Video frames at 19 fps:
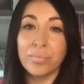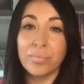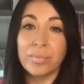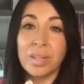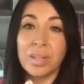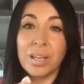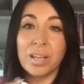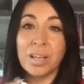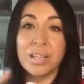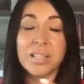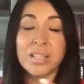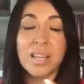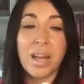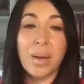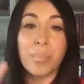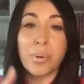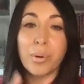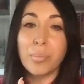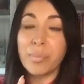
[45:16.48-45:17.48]
needing to
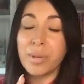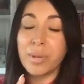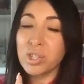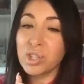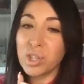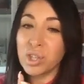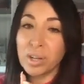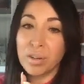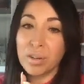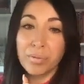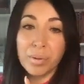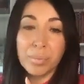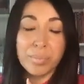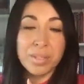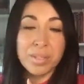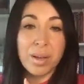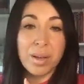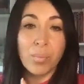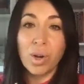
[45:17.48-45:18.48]
get permission from
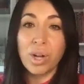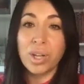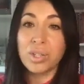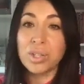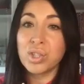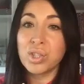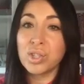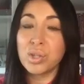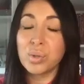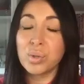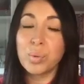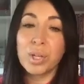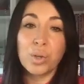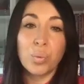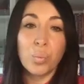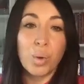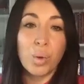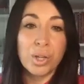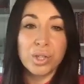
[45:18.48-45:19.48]
someone to do what
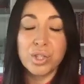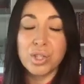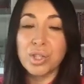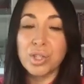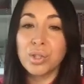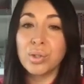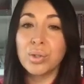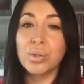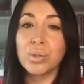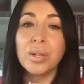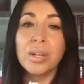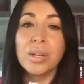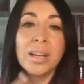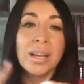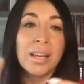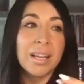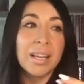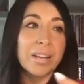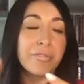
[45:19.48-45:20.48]
you want to do,
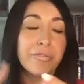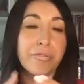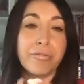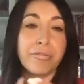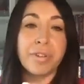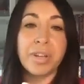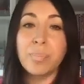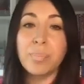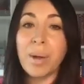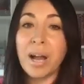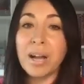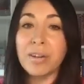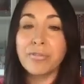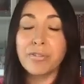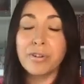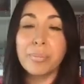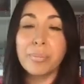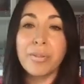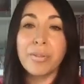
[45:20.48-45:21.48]
get feedback
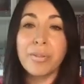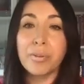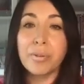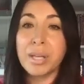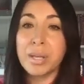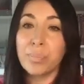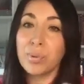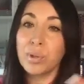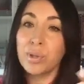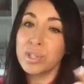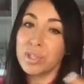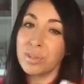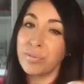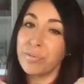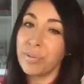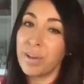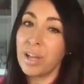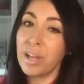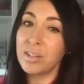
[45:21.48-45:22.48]
from other people to
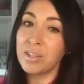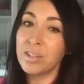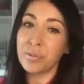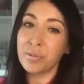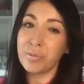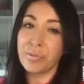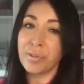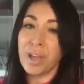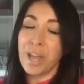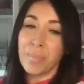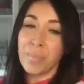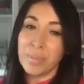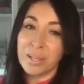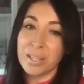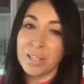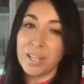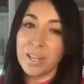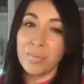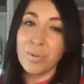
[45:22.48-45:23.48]
fan your flame
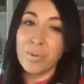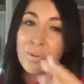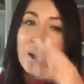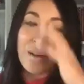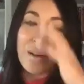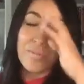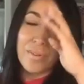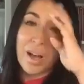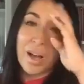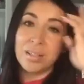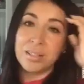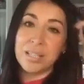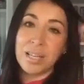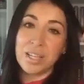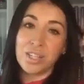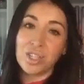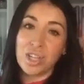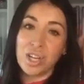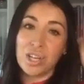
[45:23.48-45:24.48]
and give you that
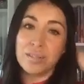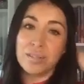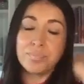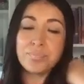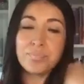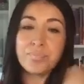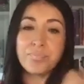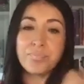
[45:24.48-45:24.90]
validation.